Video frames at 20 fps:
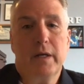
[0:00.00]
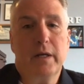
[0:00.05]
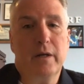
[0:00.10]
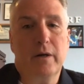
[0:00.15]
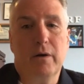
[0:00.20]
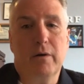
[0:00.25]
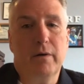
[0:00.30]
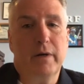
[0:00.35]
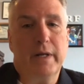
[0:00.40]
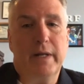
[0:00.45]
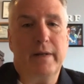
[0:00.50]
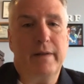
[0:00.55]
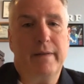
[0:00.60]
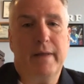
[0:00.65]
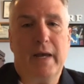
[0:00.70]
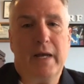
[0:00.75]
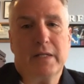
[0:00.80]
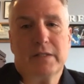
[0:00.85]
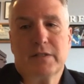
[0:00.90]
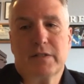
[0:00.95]
you know, and
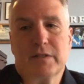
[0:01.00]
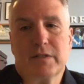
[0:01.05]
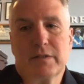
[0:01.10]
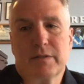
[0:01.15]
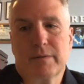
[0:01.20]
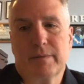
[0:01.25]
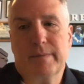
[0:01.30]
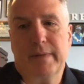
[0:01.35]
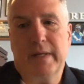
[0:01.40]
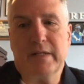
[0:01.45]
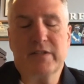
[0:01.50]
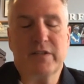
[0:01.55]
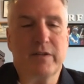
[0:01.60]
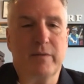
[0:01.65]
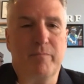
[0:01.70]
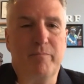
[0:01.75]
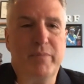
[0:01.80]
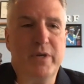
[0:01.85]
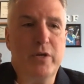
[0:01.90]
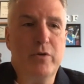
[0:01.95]
that's
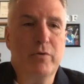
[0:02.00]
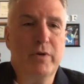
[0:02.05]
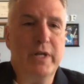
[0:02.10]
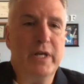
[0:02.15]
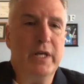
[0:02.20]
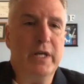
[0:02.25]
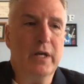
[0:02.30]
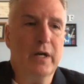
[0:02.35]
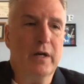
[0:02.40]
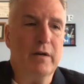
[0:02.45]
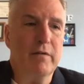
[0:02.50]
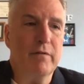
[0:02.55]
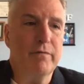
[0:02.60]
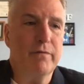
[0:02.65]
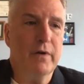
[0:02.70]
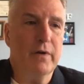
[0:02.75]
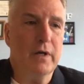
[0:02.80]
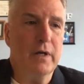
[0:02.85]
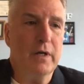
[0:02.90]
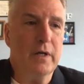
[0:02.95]
the beauty
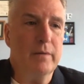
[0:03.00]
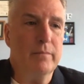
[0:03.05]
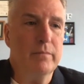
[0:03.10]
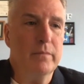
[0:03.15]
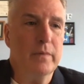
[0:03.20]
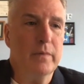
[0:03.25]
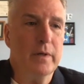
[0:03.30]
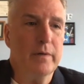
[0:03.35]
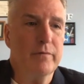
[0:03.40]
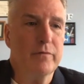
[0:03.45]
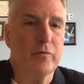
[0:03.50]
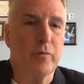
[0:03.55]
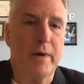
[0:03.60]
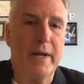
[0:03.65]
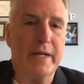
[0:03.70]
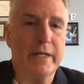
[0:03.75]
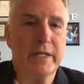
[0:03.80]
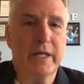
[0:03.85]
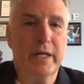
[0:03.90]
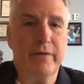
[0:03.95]
of
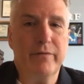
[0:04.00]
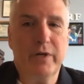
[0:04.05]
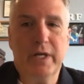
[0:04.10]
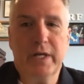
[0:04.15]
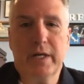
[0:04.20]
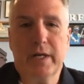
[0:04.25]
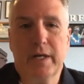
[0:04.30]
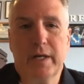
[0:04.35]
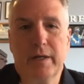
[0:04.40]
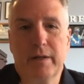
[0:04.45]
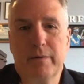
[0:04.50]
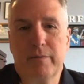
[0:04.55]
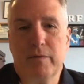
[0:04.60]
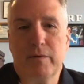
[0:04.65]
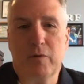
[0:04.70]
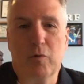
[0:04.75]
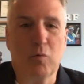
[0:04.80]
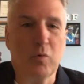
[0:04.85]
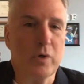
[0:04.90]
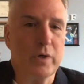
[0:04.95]
grant giving
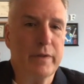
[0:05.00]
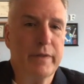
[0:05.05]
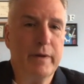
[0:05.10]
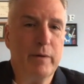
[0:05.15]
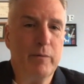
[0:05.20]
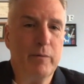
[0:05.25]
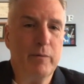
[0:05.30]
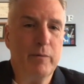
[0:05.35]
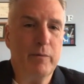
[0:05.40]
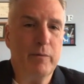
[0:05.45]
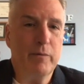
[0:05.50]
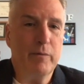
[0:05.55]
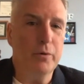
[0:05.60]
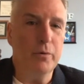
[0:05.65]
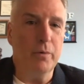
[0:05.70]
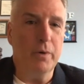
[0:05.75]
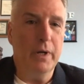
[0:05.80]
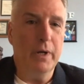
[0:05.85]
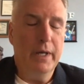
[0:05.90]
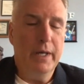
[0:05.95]
and the work that we
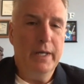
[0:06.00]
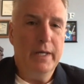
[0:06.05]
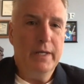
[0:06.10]
do.